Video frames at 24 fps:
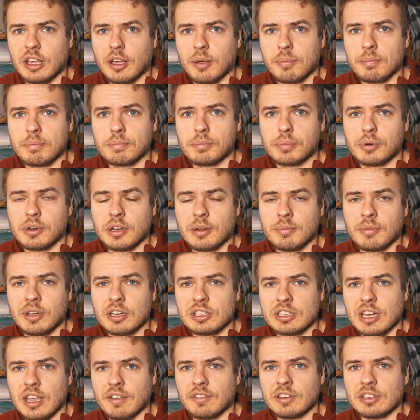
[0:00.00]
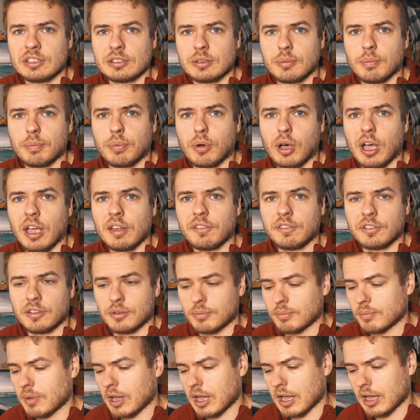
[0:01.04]
I'm pretty much having to buy
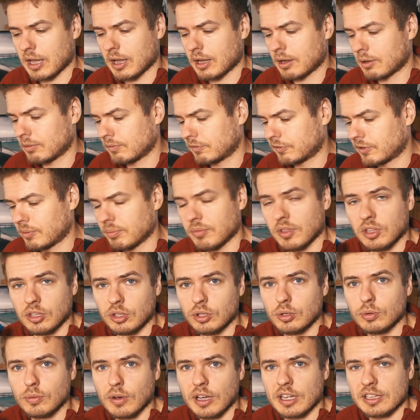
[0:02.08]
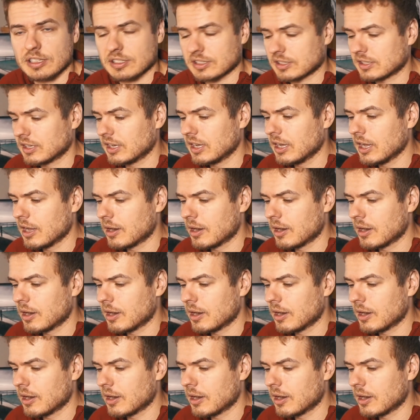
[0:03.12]
from the US,